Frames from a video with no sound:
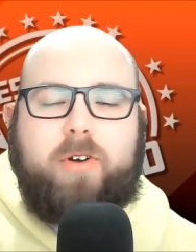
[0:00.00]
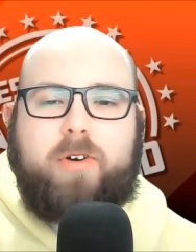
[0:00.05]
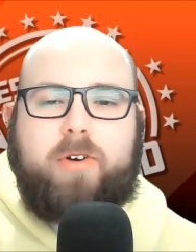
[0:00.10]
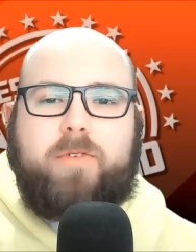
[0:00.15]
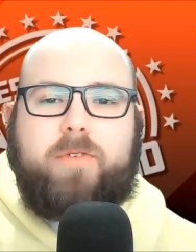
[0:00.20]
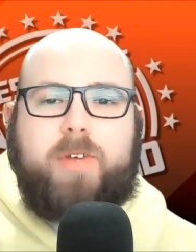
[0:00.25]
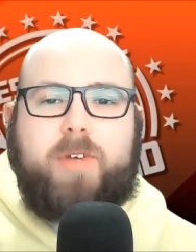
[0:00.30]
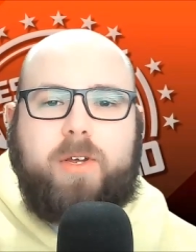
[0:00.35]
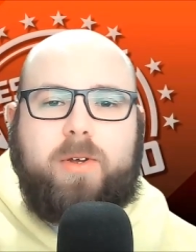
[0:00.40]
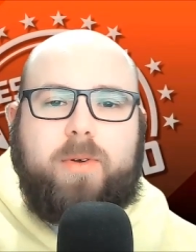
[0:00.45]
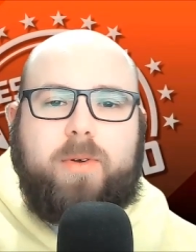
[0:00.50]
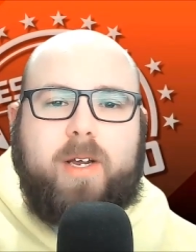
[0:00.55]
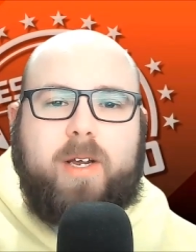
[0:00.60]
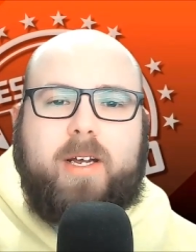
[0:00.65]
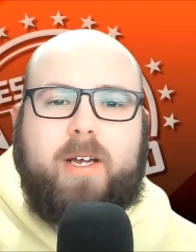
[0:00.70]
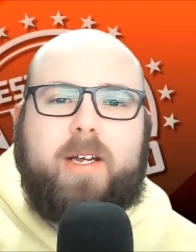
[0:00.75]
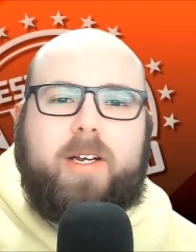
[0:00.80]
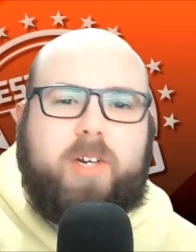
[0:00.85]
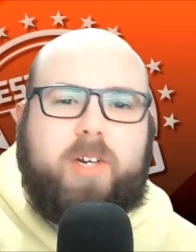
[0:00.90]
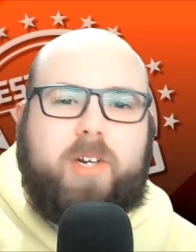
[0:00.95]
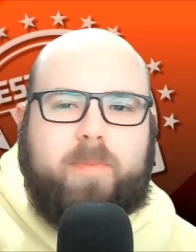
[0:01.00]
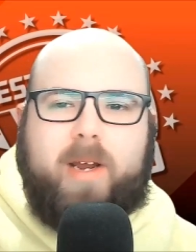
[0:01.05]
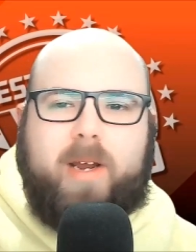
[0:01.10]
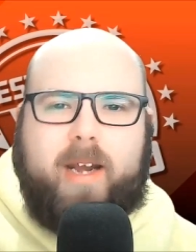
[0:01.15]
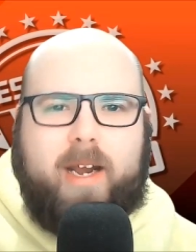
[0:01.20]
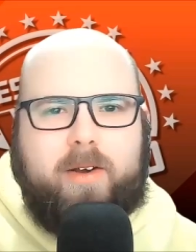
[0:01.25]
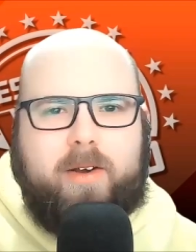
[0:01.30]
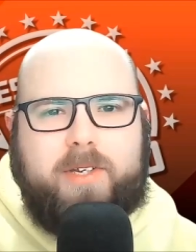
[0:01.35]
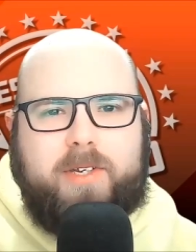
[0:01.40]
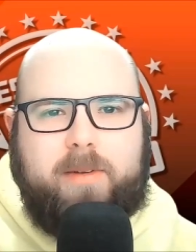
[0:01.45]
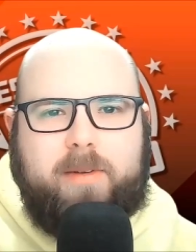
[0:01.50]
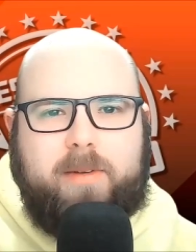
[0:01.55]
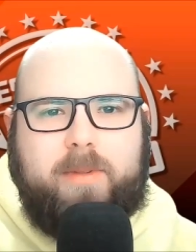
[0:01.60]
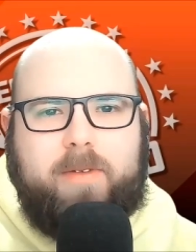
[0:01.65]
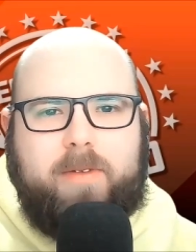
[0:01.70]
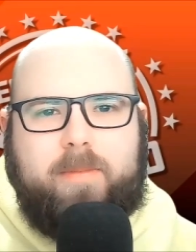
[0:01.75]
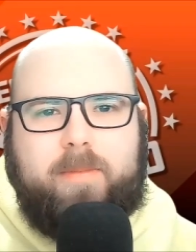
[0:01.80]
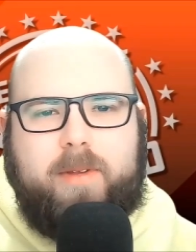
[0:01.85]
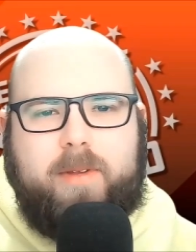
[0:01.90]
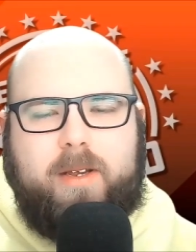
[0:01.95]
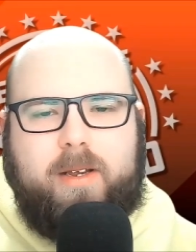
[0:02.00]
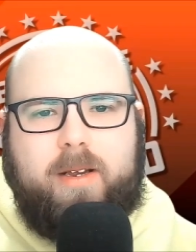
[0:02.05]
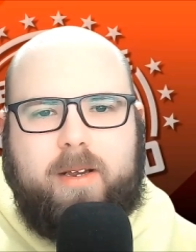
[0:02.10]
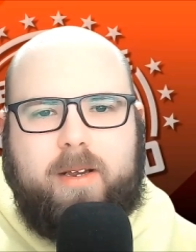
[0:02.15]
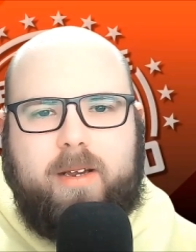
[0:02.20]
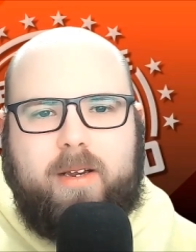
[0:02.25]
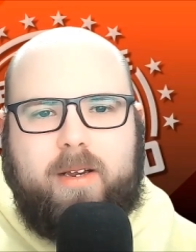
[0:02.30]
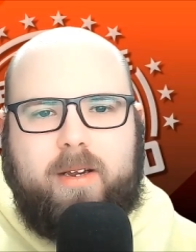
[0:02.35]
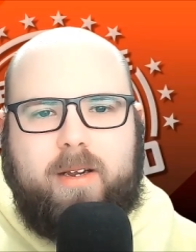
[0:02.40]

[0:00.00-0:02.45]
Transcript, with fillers: in review, just picking out some of the, the,